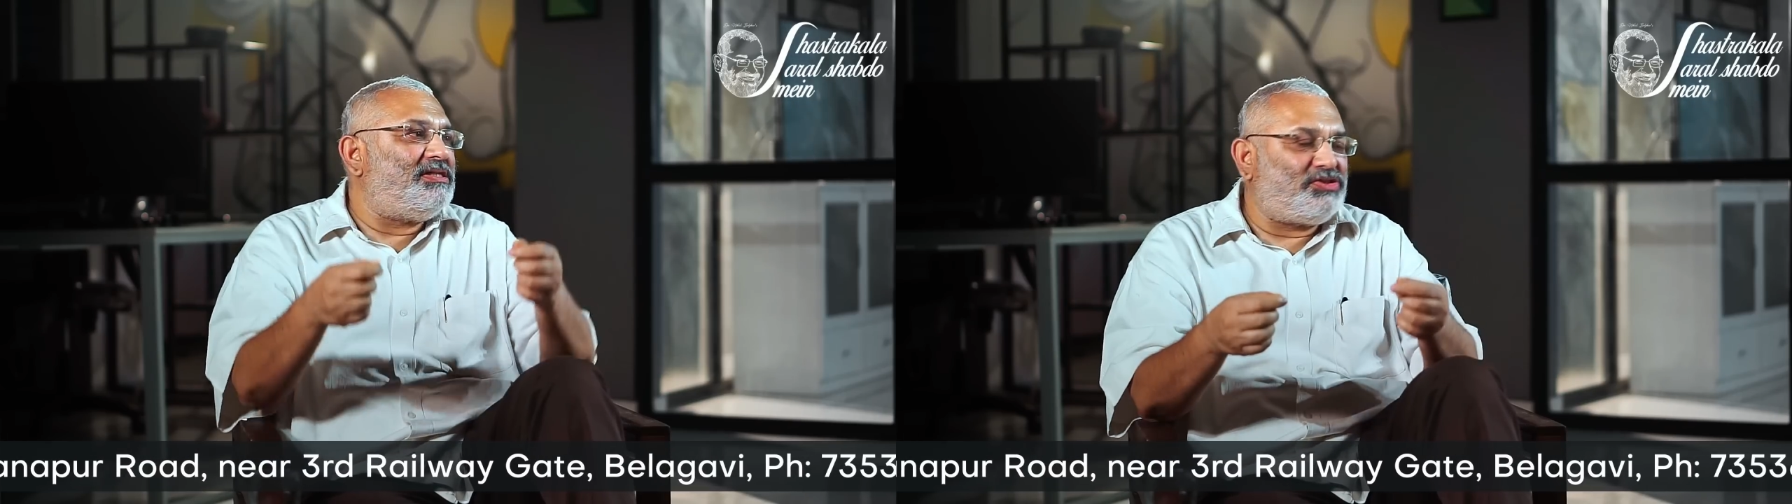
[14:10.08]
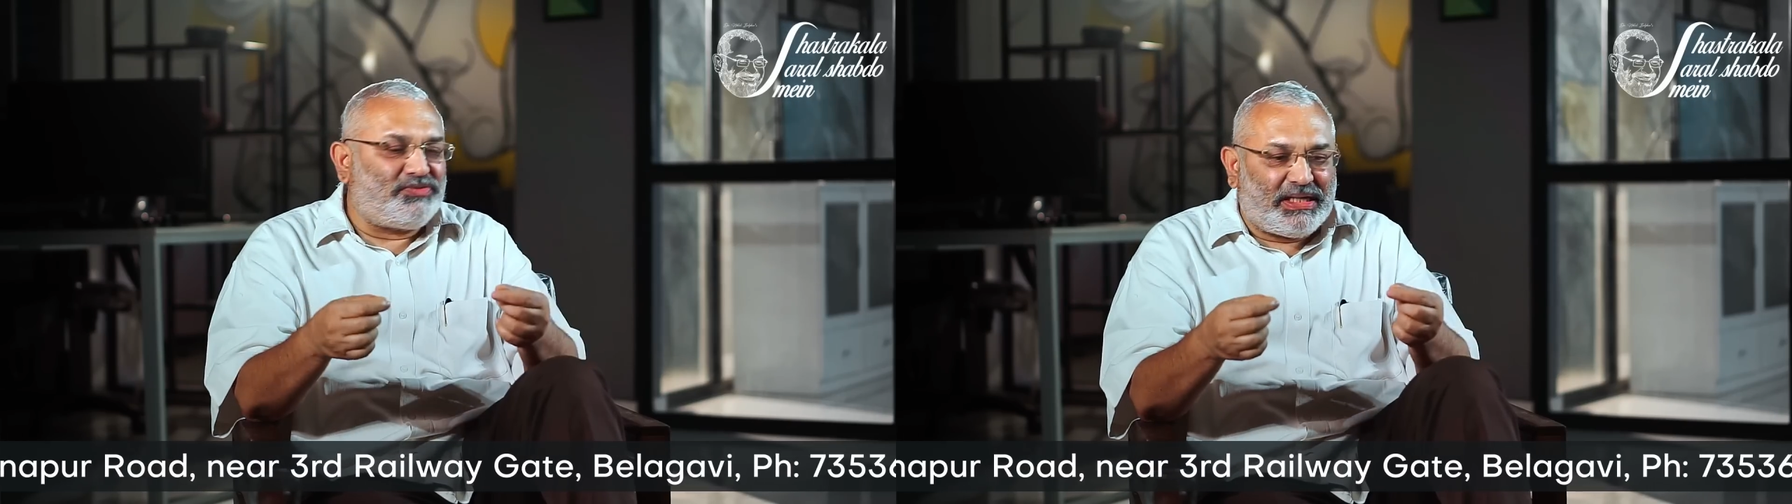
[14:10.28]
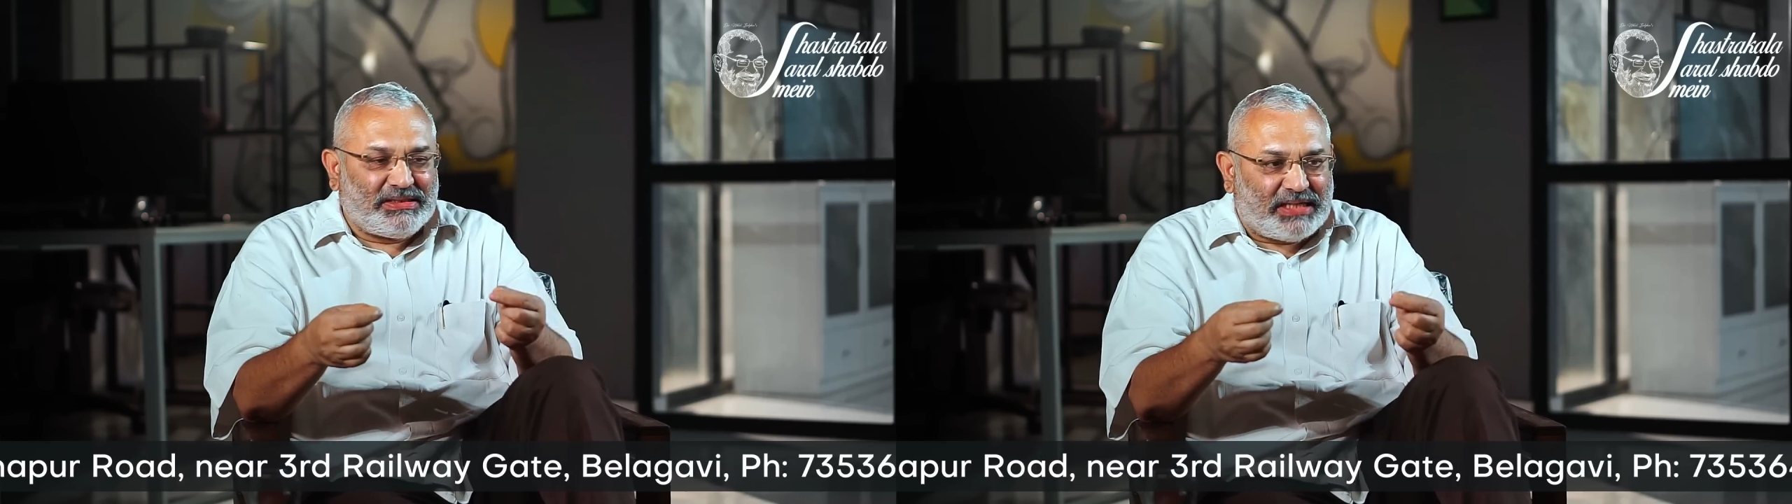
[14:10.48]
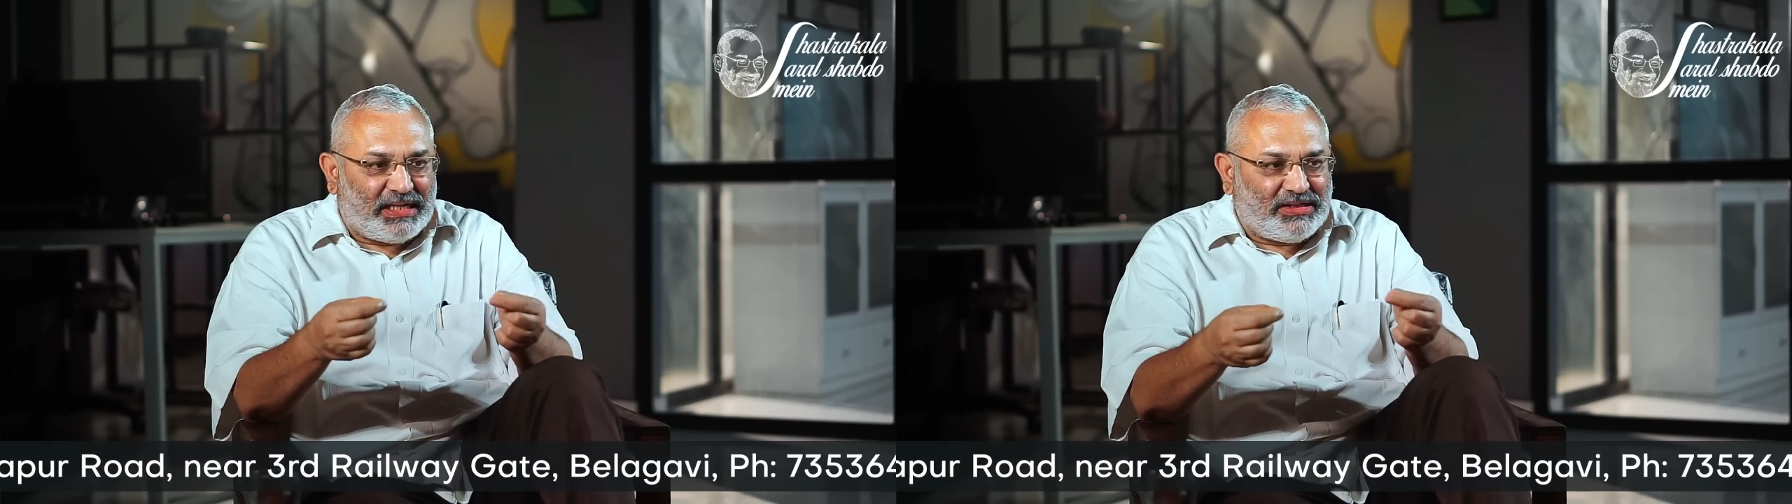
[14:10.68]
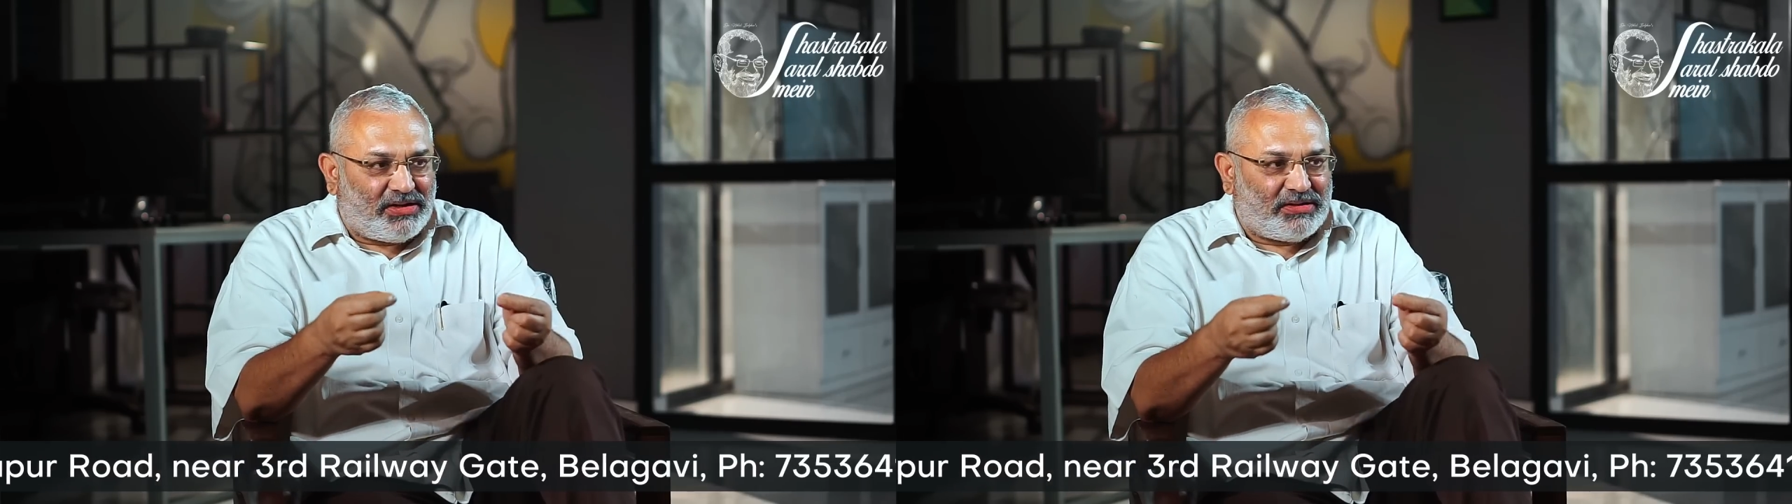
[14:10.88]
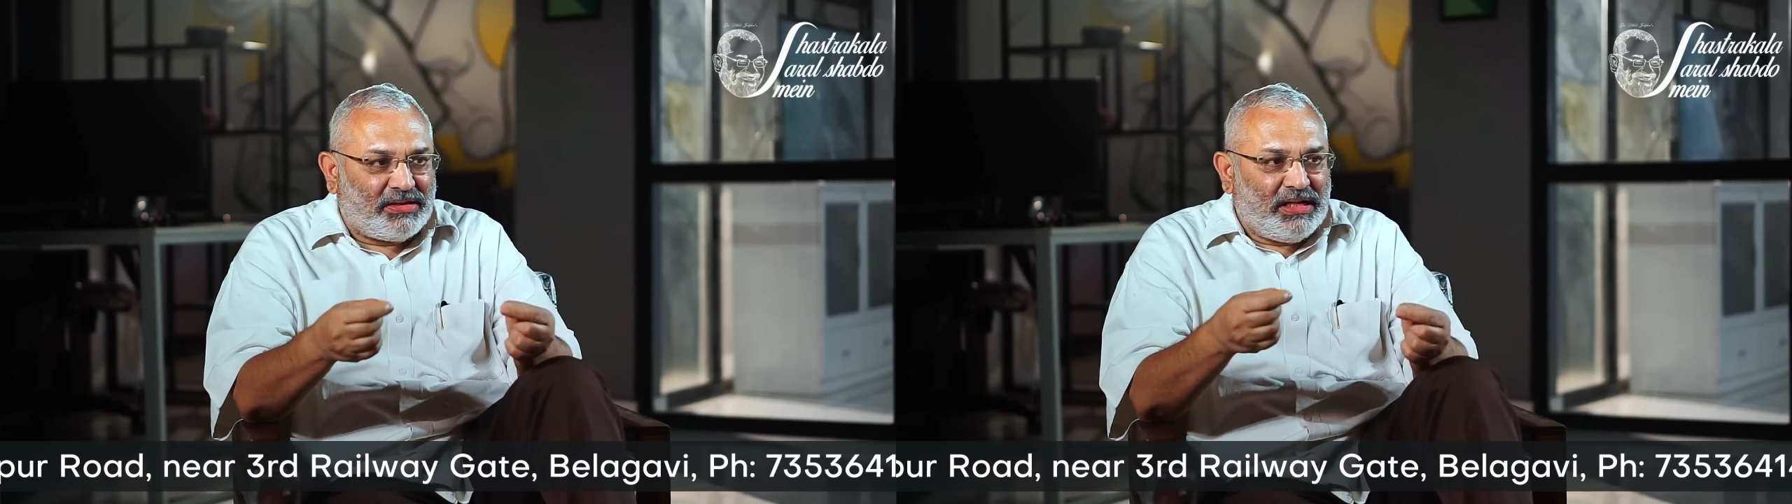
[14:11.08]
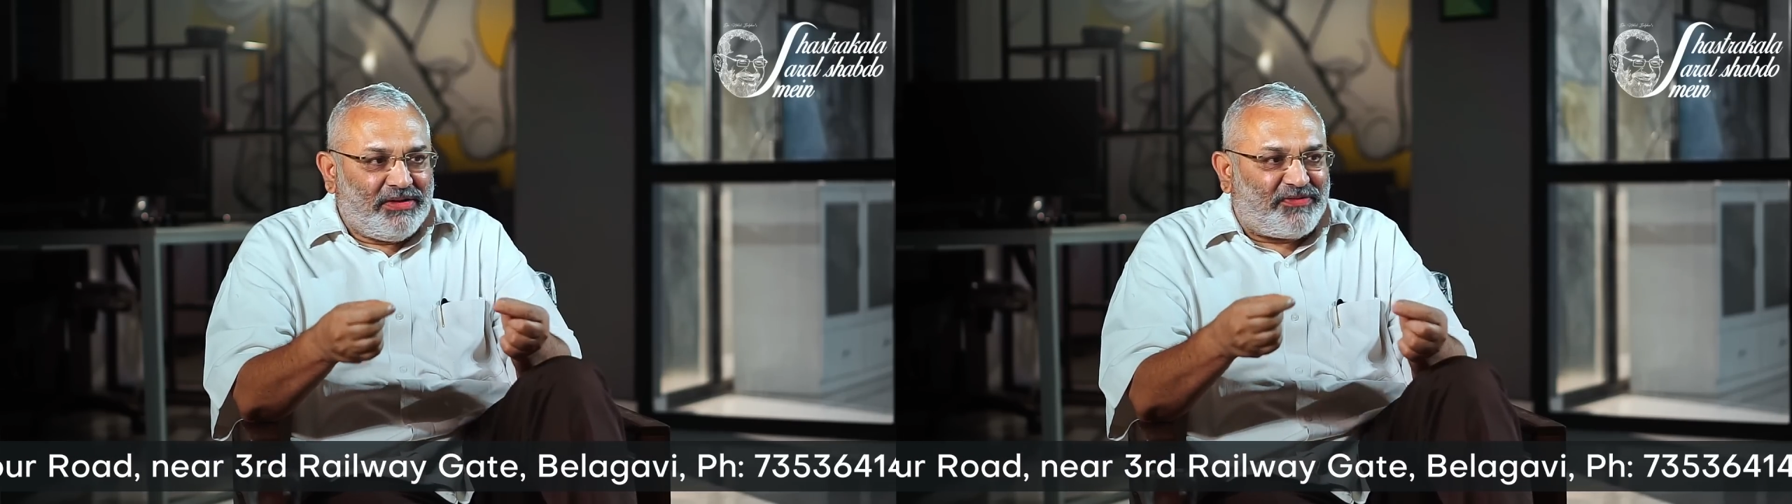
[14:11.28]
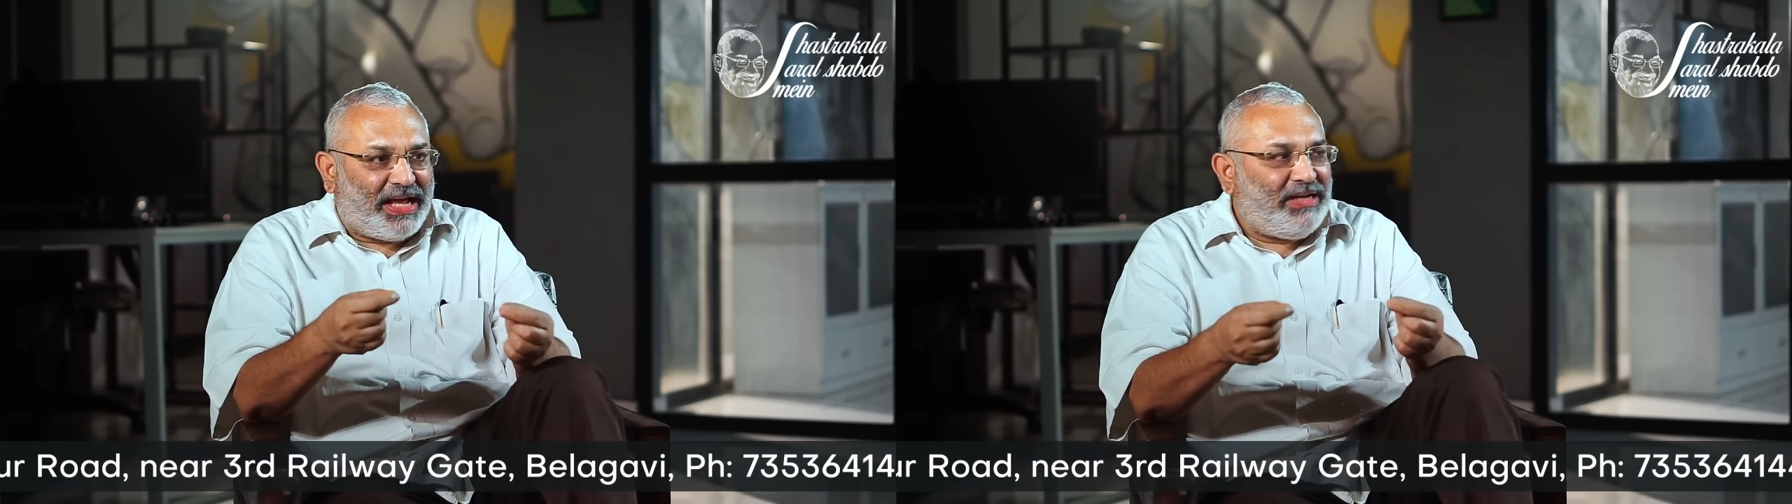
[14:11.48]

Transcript: the instruments, and your fine